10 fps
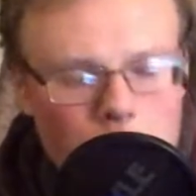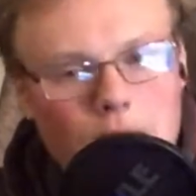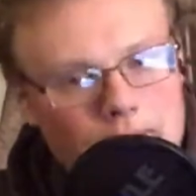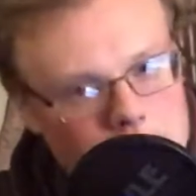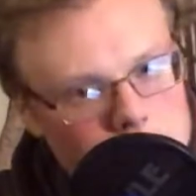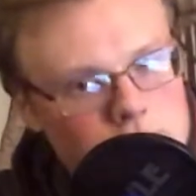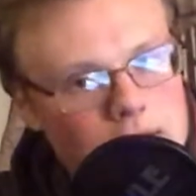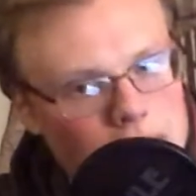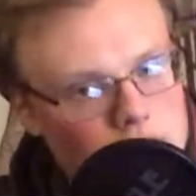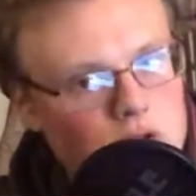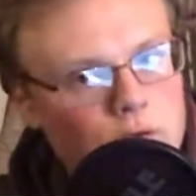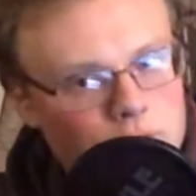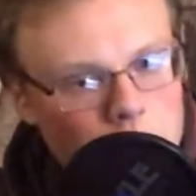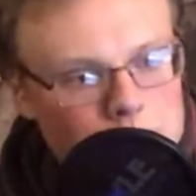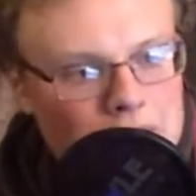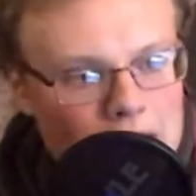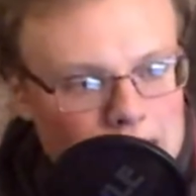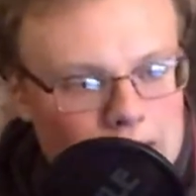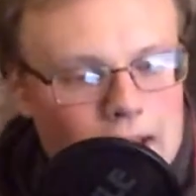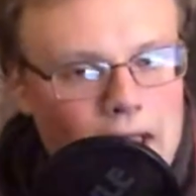but these next two films
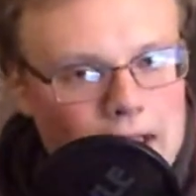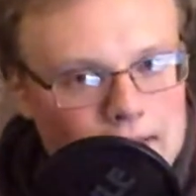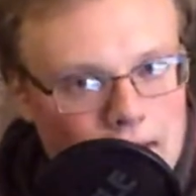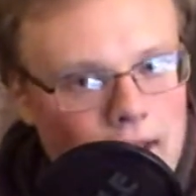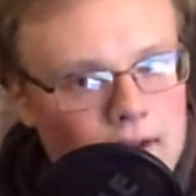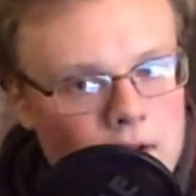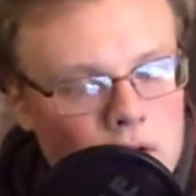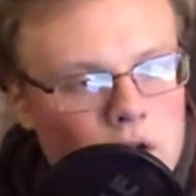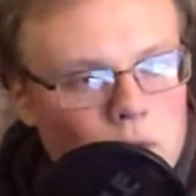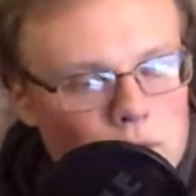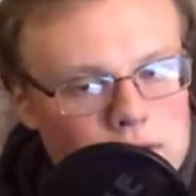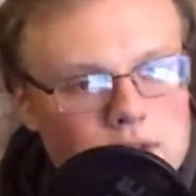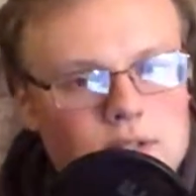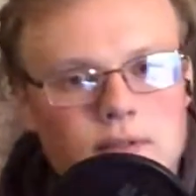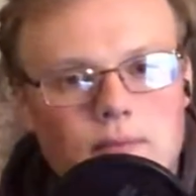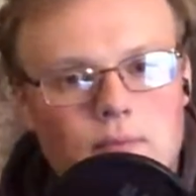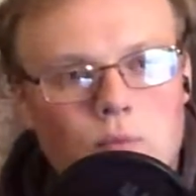kind of negate that, which